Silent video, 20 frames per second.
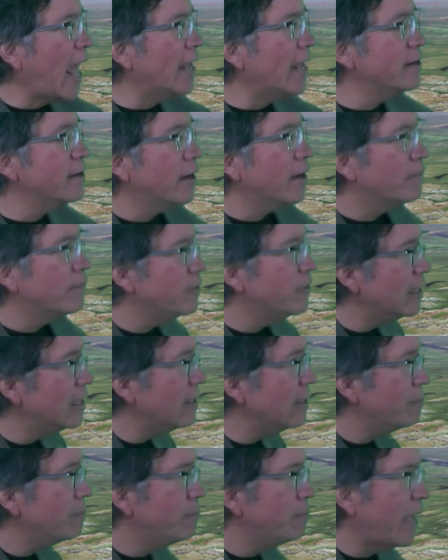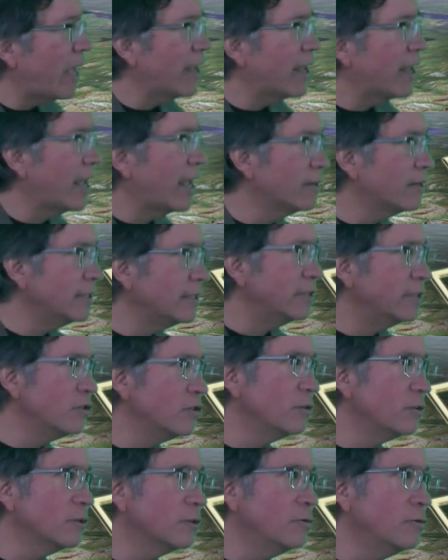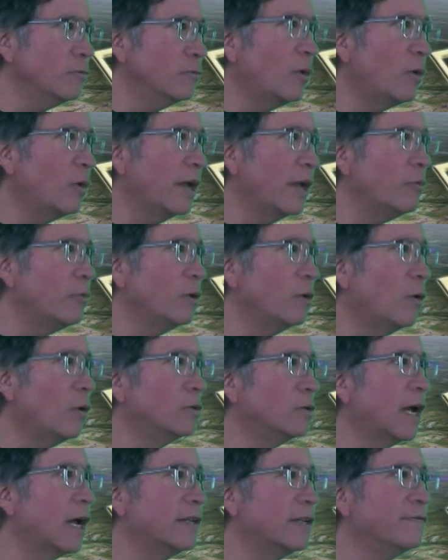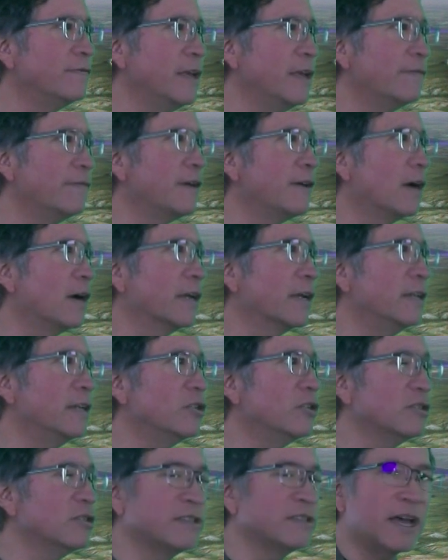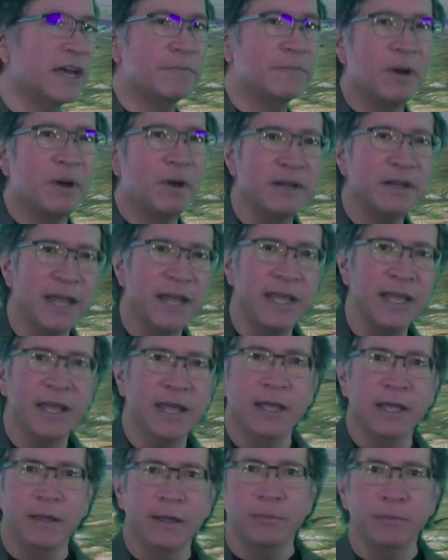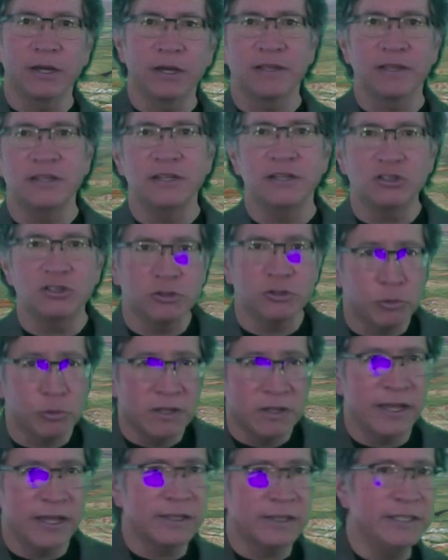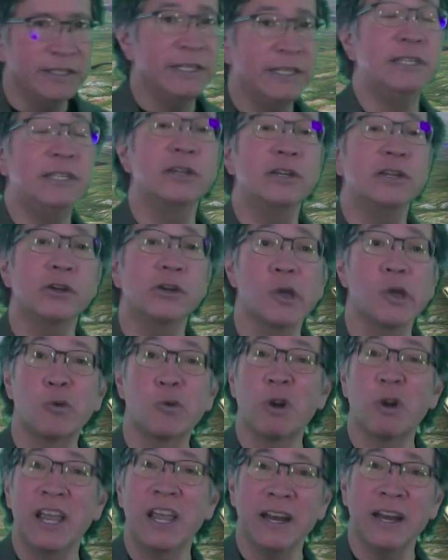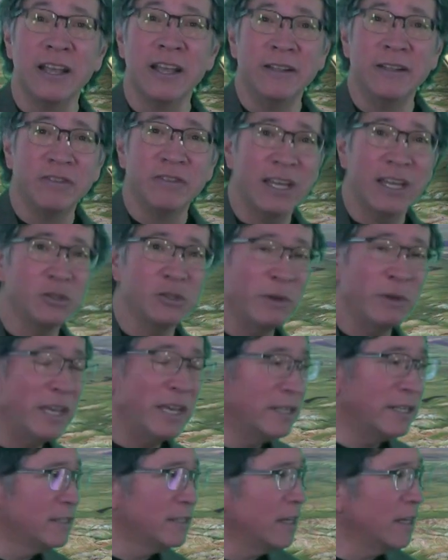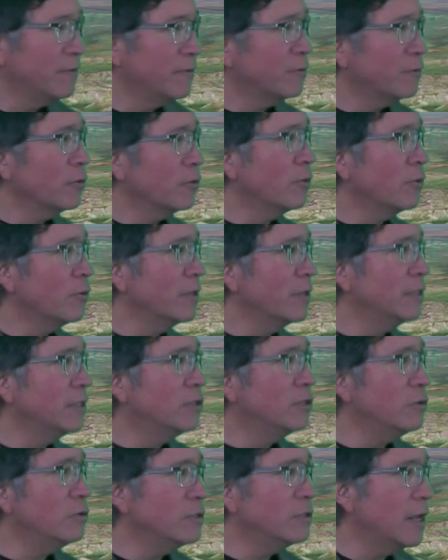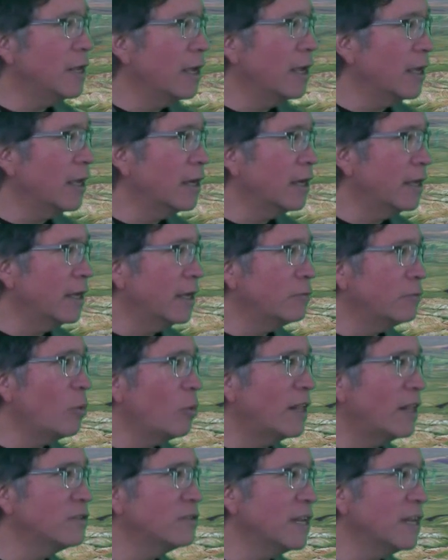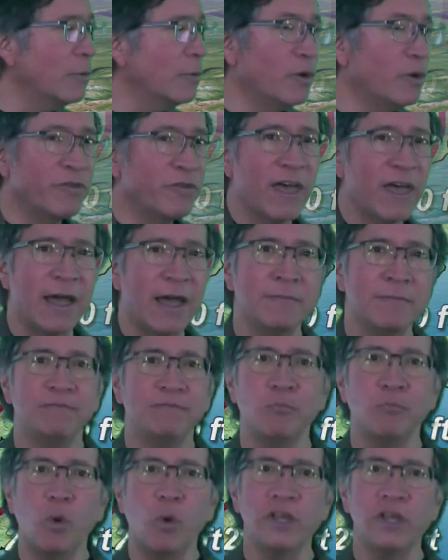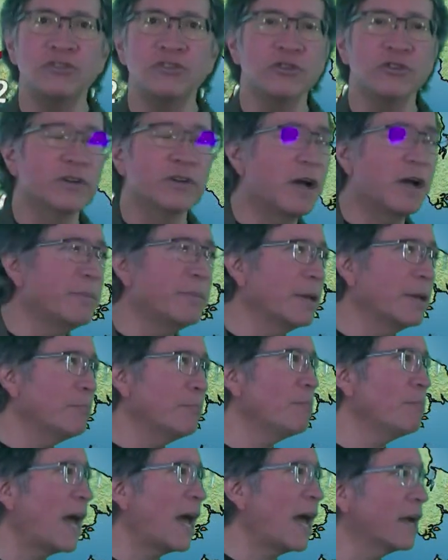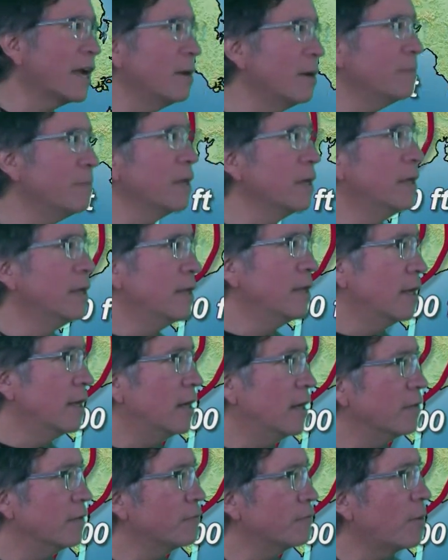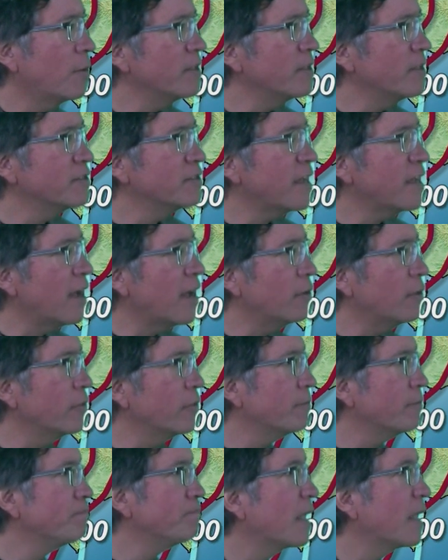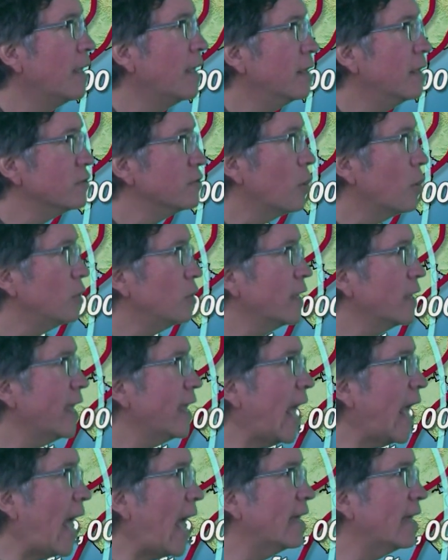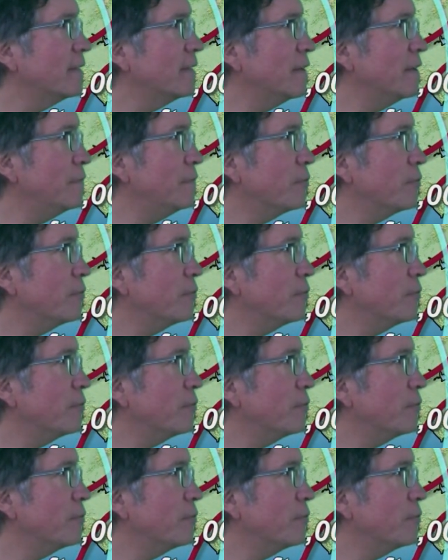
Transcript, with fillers: end of the panhandle at Chilkoot and White will hold on to VFR conditions on Monday, but conditions will likely deteriorate as we get uh, further into Tuesday uh, and Wednesday with that moisture coming back up uh, from the south. So looking at the